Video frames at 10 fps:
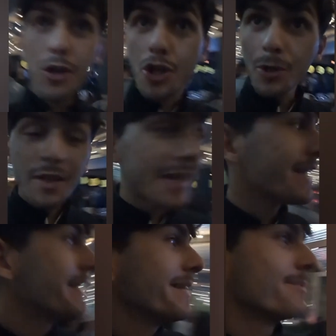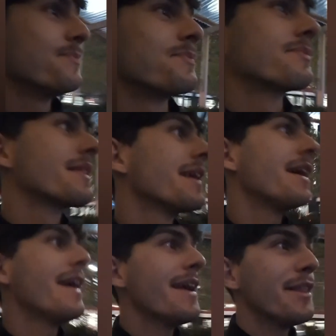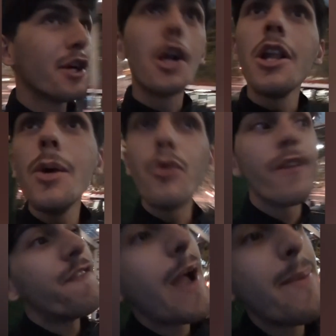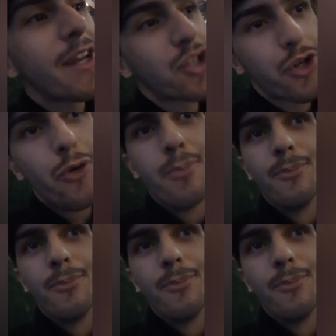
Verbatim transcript: currently in the club with Fatman Scoop.